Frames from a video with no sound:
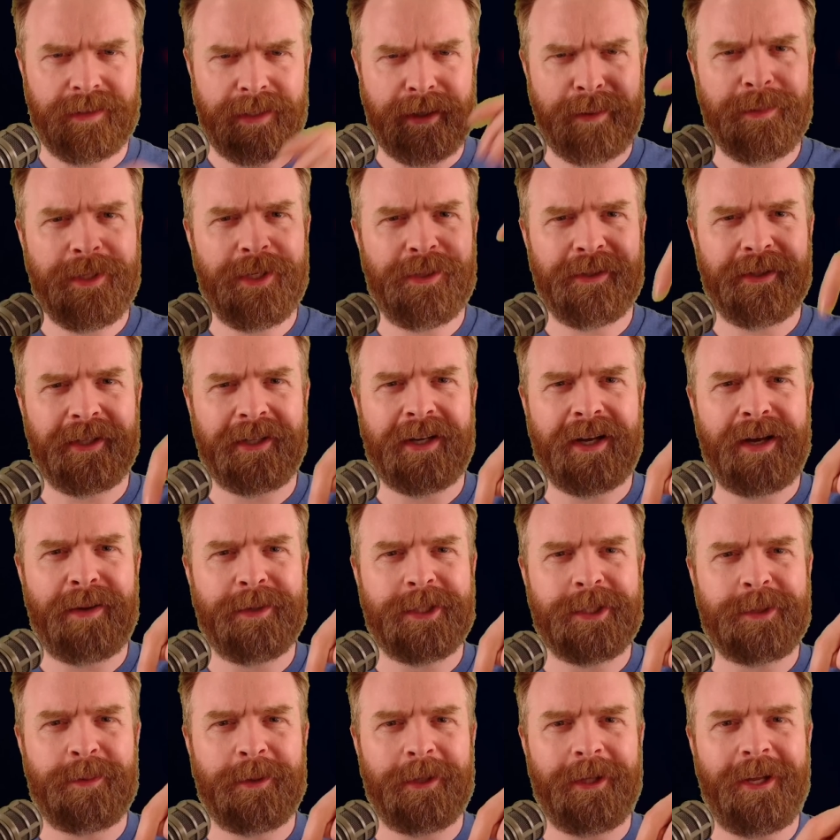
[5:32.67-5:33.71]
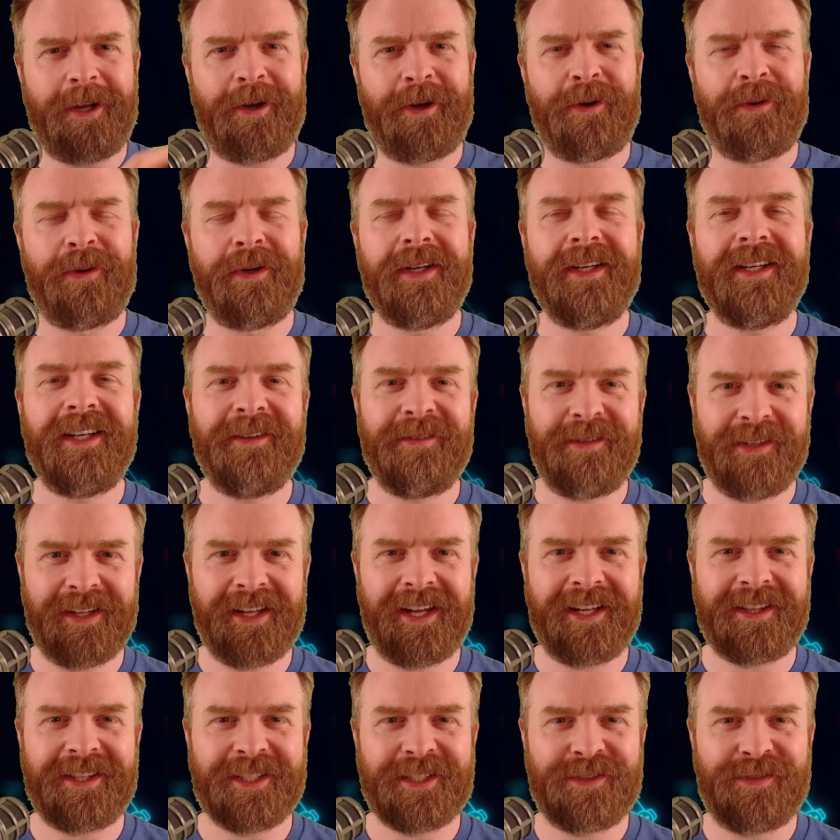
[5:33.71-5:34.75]
Let me know in the comments below. If you
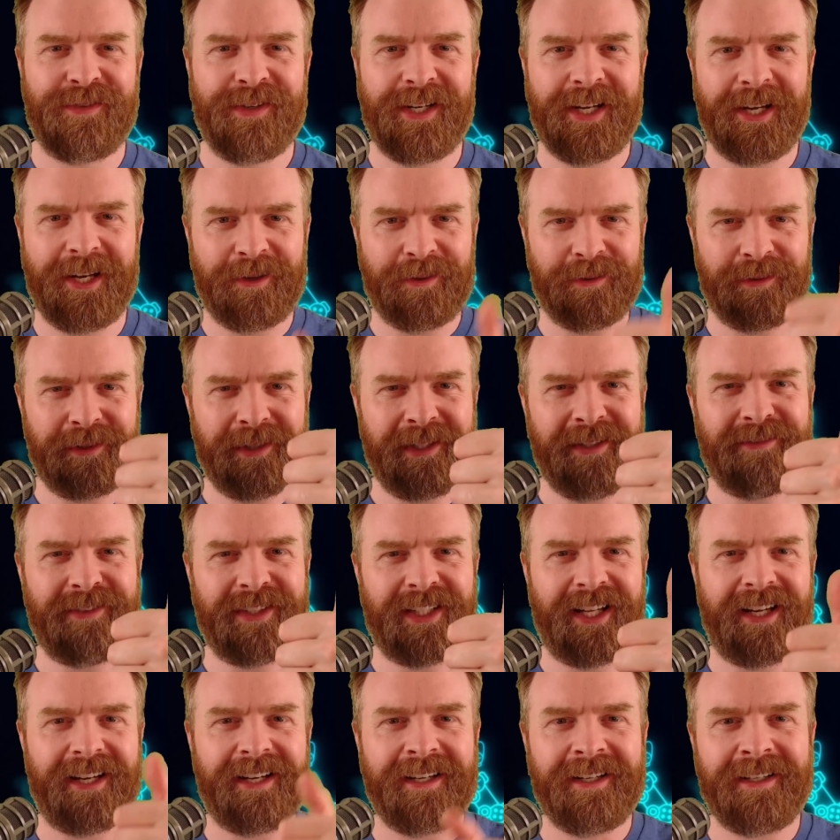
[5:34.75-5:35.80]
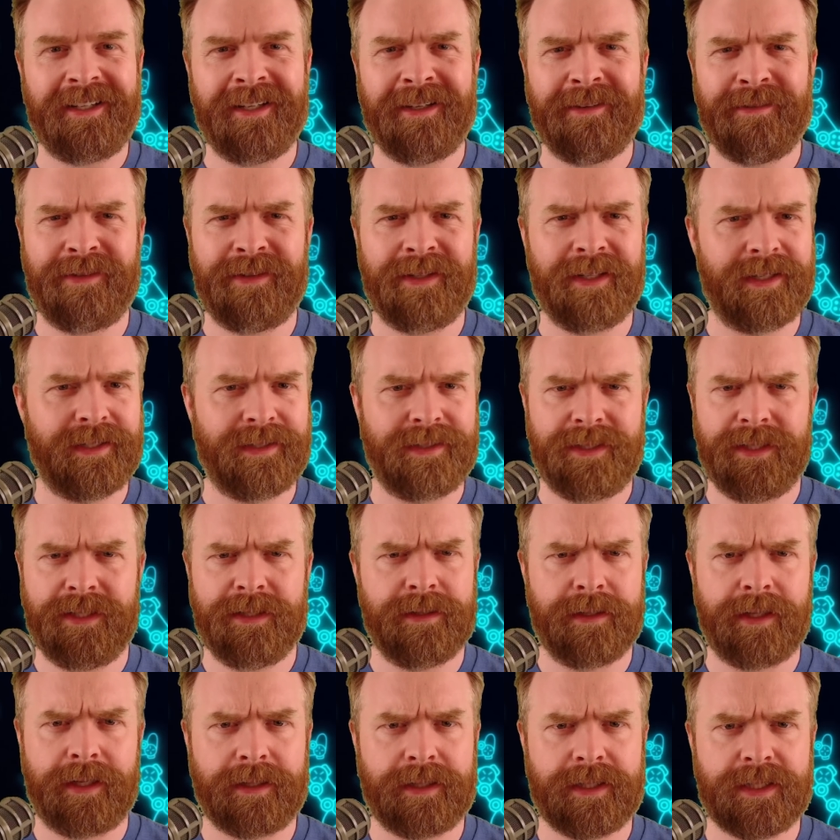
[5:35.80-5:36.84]
like this video, leave a like. If you
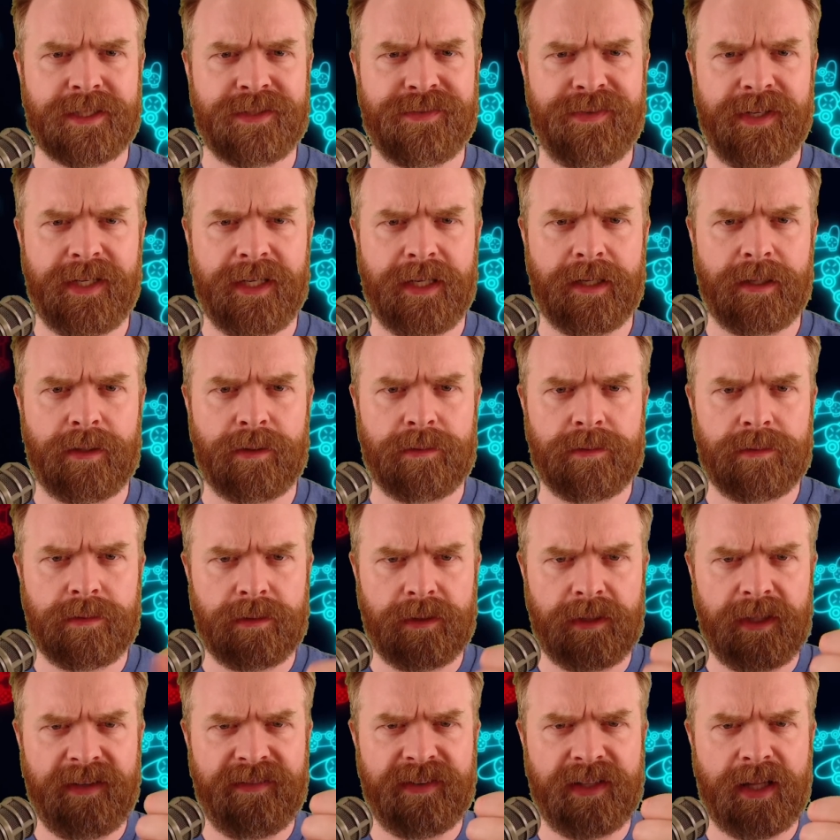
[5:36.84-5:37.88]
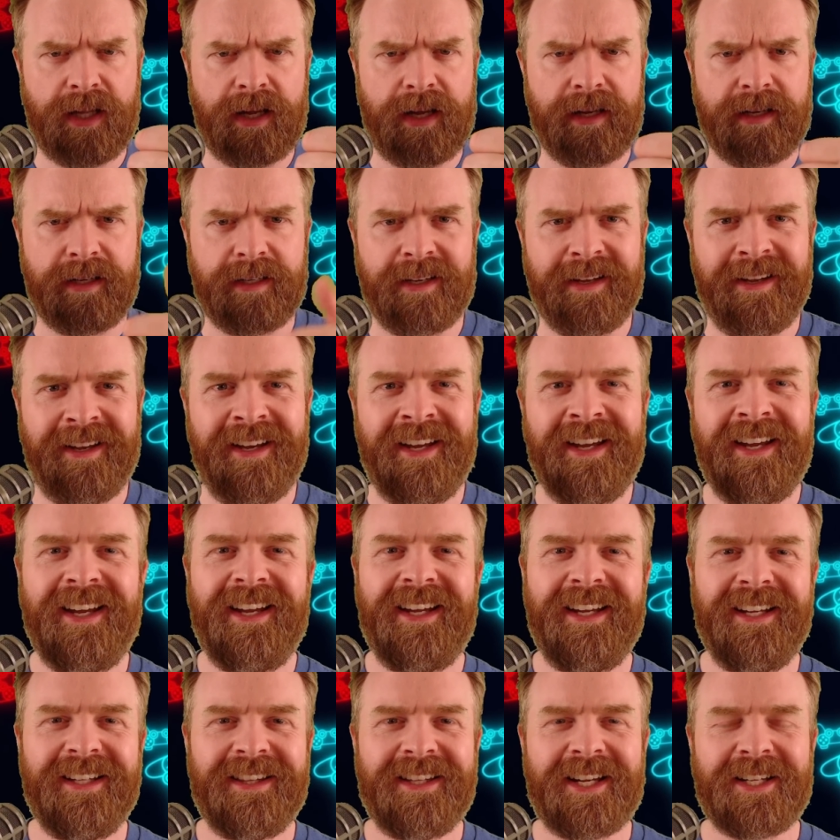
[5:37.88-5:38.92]
didn't like this video, leave a like.
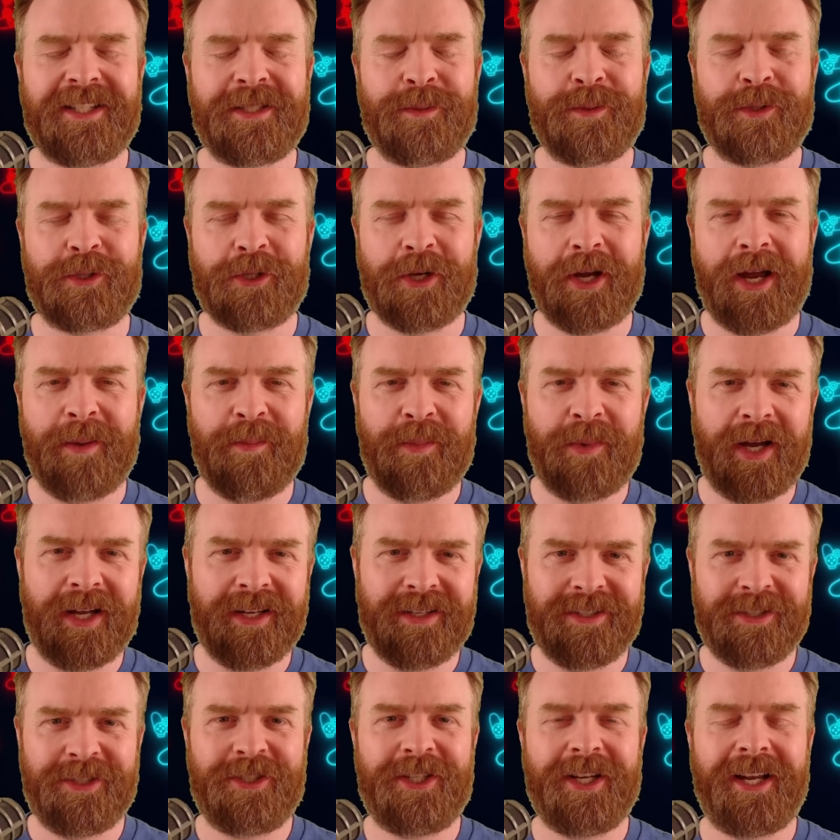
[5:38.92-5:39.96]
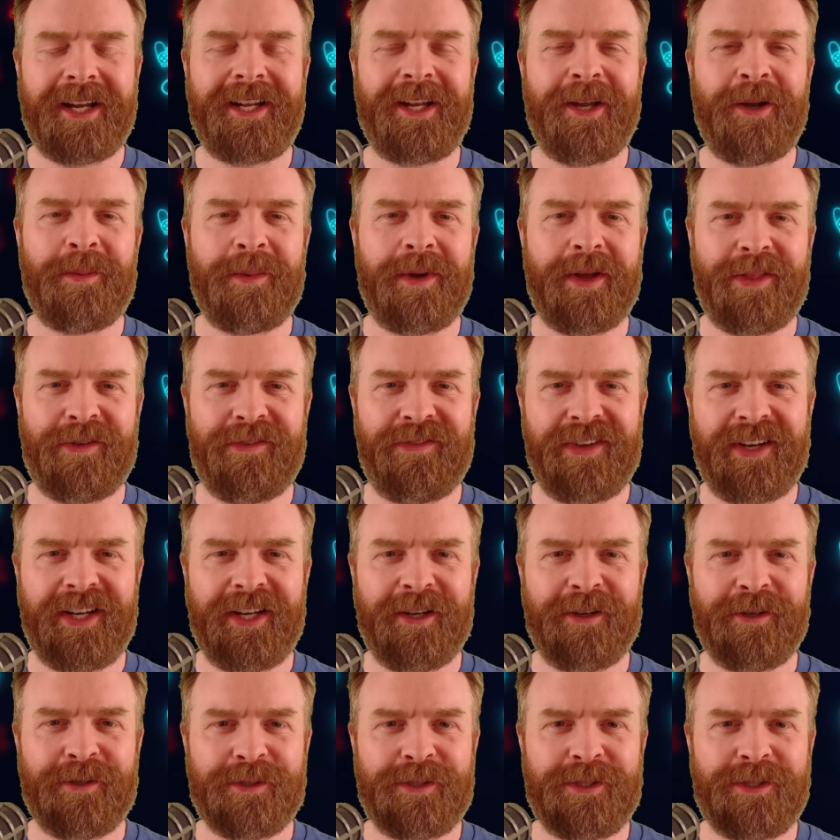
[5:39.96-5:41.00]
Hit that subscribe button, check out my other
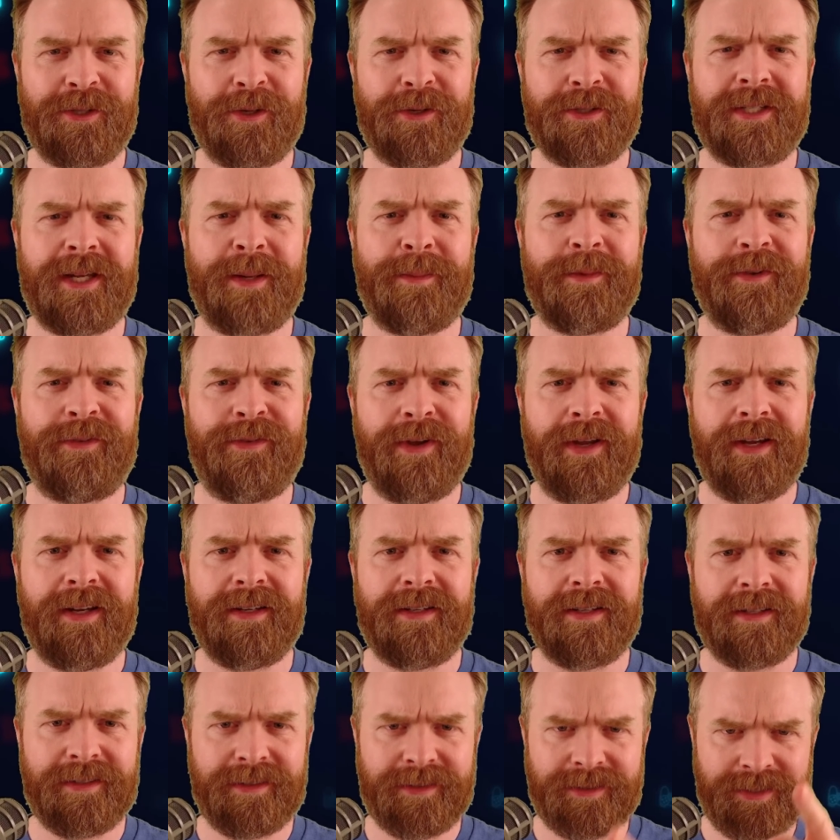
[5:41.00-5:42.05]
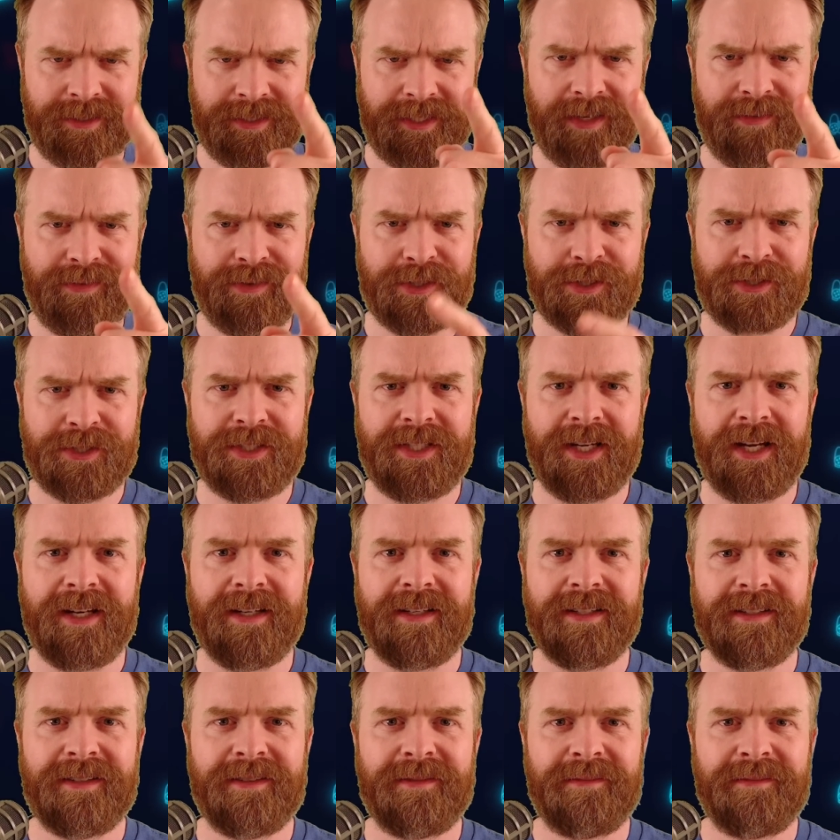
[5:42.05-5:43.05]
videos, don't tempt fate, save your state.